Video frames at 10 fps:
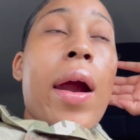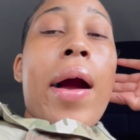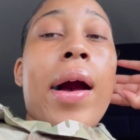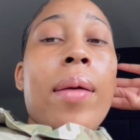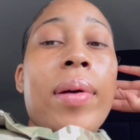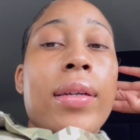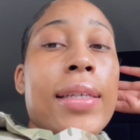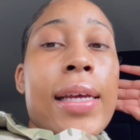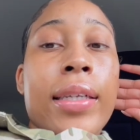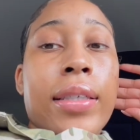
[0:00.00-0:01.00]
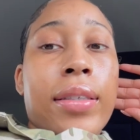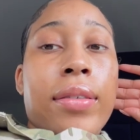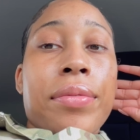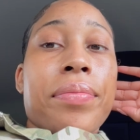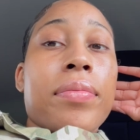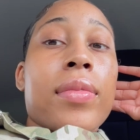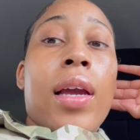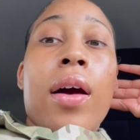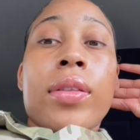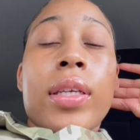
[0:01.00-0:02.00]
I about dang near
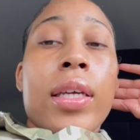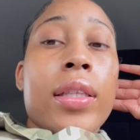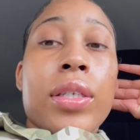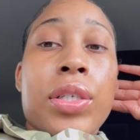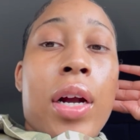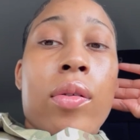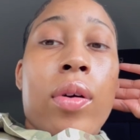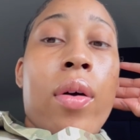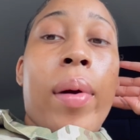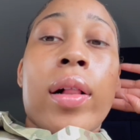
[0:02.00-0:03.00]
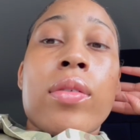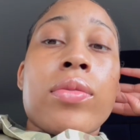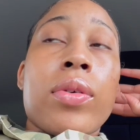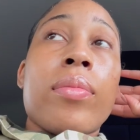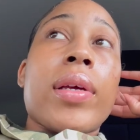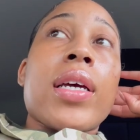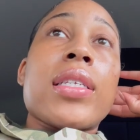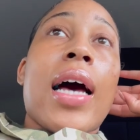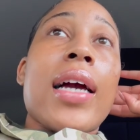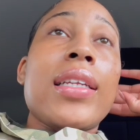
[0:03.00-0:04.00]
gone in the shower with all my clothes on, because
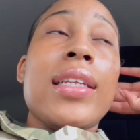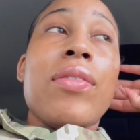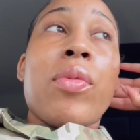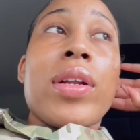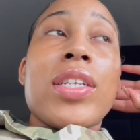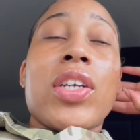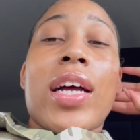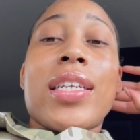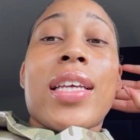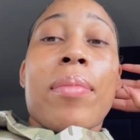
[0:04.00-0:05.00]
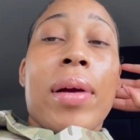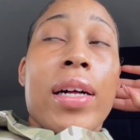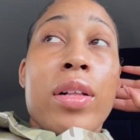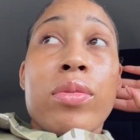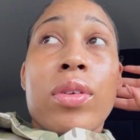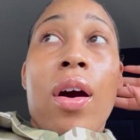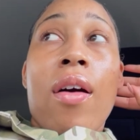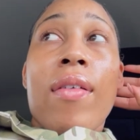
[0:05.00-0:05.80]
I didn't even want to try to take my clothes off.